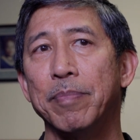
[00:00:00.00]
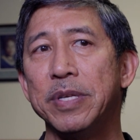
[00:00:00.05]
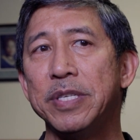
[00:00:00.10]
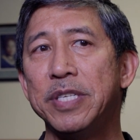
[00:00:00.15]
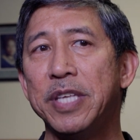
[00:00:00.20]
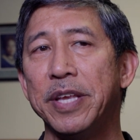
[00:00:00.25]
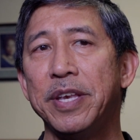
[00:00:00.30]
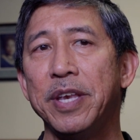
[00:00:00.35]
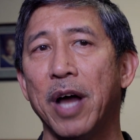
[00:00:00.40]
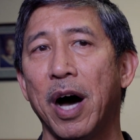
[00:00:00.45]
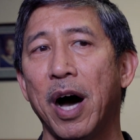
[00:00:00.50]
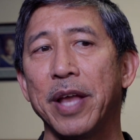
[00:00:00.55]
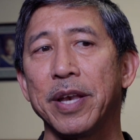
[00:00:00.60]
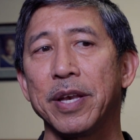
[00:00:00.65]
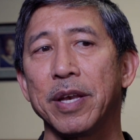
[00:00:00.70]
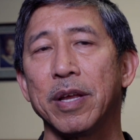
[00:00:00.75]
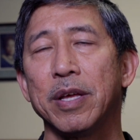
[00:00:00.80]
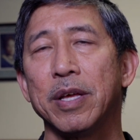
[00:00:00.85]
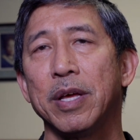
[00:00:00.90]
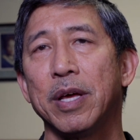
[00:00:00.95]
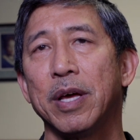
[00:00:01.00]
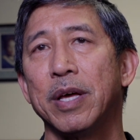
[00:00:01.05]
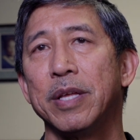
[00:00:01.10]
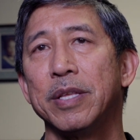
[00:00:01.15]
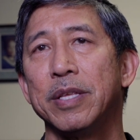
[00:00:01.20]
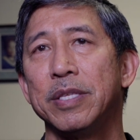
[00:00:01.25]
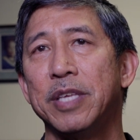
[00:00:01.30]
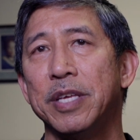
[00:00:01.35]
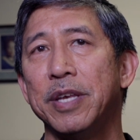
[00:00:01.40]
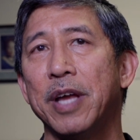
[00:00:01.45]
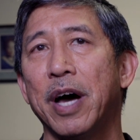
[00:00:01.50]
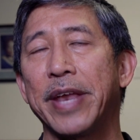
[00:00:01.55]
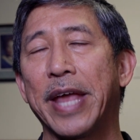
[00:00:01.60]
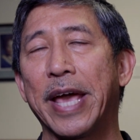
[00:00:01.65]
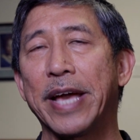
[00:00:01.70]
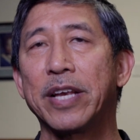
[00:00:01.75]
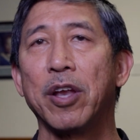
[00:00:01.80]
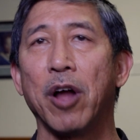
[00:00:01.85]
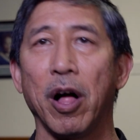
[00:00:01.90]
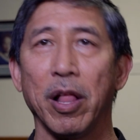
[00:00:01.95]
did not
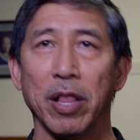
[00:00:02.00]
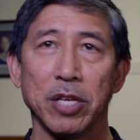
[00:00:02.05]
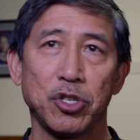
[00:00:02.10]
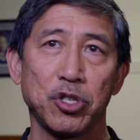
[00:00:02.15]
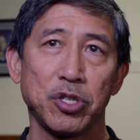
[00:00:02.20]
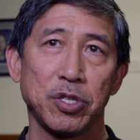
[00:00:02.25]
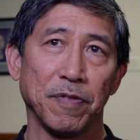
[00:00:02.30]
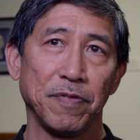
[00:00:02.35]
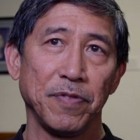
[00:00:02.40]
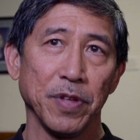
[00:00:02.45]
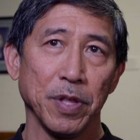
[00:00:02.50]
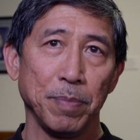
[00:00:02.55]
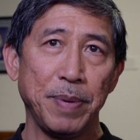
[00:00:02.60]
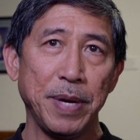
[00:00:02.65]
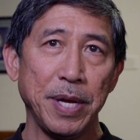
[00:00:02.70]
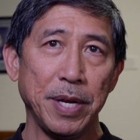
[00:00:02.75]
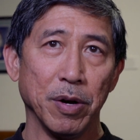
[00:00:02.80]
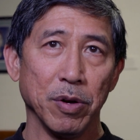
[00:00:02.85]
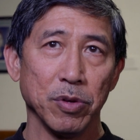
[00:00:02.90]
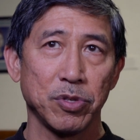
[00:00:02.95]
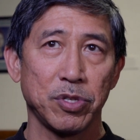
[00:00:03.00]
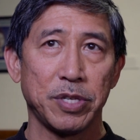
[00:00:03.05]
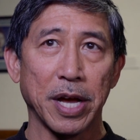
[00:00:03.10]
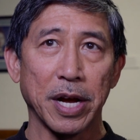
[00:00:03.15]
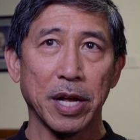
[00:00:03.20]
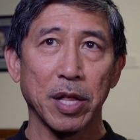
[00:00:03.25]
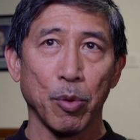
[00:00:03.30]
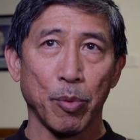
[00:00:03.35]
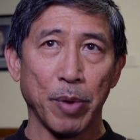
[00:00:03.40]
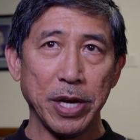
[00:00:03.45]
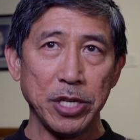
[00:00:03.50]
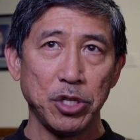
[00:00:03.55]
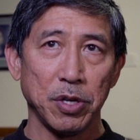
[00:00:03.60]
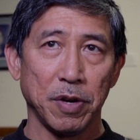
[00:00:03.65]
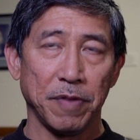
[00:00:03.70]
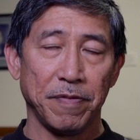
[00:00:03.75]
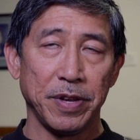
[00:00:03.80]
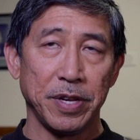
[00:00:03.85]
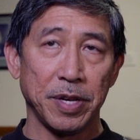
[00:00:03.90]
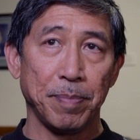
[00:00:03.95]
acknowledge the Filipinos' Declaration
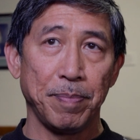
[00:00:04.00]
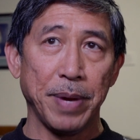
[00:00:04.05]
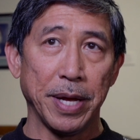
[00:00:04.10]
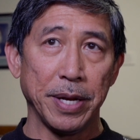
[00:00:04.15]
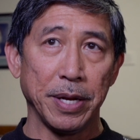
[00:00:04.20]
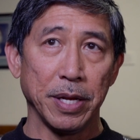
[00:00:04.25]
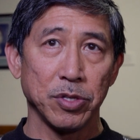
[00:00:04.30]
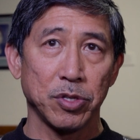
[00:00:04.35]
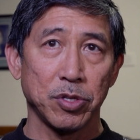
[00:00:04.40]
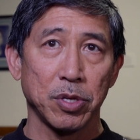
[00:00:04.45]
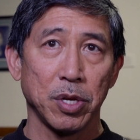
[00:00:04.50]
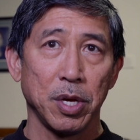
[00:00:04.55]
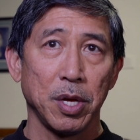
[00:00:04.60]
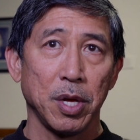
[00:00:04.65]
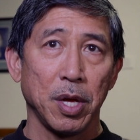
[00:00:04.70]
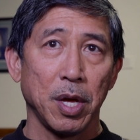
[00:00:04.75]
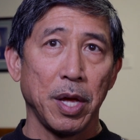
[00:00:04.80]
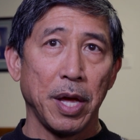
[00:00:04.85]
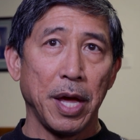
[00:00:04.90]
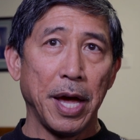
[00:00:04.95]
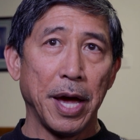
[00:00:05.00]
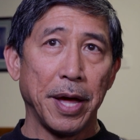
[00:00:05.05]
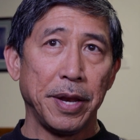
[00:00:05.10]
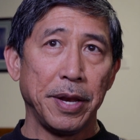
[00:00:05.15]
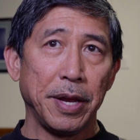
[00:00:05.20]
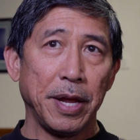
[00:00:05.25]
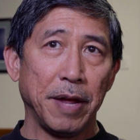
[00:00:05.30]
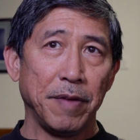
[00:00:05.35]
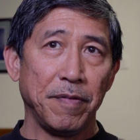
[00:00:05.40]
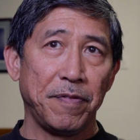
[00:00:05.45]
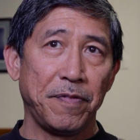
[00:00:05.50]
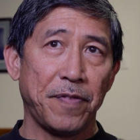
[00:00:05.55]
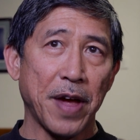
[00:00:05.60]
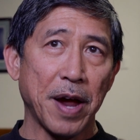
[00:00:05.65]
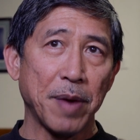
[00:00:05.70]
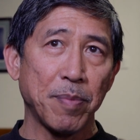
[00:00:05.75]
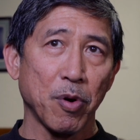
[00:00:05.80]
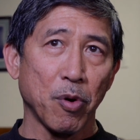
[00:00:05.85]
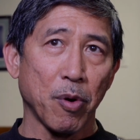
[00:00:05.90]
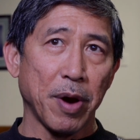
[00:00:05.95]
of Independence. And in
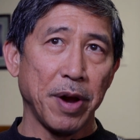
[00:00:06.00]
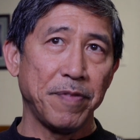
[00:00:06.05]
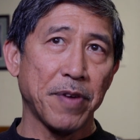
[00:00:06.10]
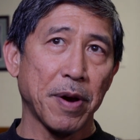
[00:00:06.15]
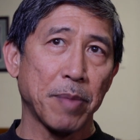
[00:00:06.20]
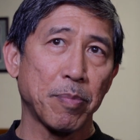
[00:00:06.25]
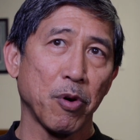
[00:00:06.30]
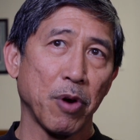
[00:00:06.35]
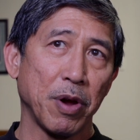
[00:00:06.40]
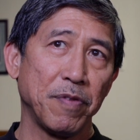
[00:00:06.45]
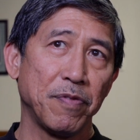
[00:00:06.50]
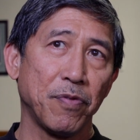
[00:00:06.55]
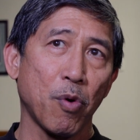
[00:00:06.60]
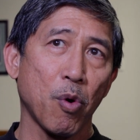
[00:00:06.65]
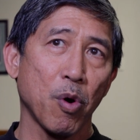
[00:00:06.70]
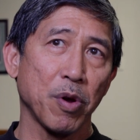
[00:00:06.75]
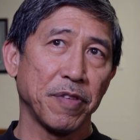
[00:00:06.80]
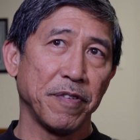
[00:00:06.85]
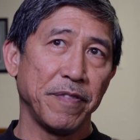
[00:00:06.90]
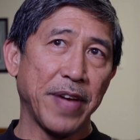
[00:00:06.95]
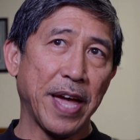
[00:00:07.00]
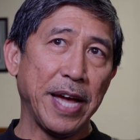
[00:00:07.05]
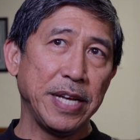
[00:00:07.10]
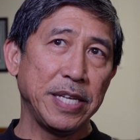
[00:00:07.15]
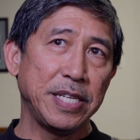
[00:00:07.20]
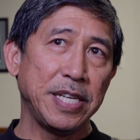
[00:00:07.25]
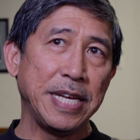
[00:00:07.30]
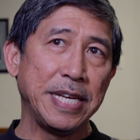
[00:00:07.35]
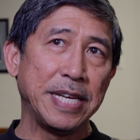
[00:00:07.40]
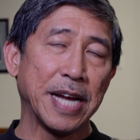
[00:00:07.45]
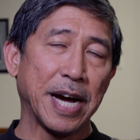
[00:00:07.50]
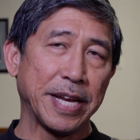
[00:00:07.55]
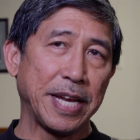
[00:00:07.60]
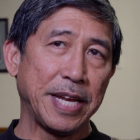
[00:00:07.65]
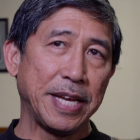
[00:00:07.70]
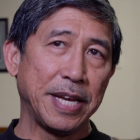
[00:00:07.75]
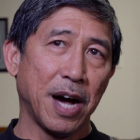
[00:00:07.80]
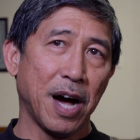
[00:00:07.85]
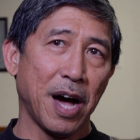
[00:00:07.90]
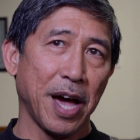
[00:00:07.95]
February 4th of
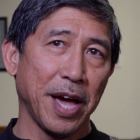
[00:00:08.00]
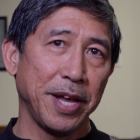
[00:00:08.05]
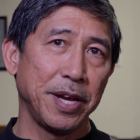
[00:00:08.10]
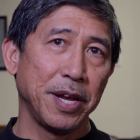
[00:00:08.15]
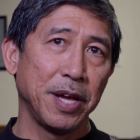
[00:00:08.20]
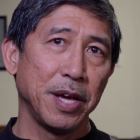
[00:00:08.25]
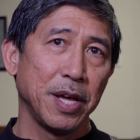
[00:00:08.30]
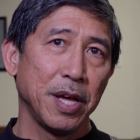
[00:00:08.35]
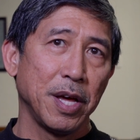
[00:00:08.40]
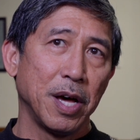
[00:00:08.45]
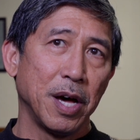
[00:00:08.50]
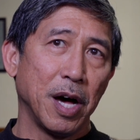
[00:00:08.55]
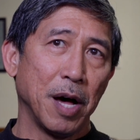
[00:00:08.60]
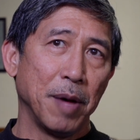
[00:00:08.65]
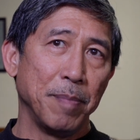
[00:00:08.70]
1899, a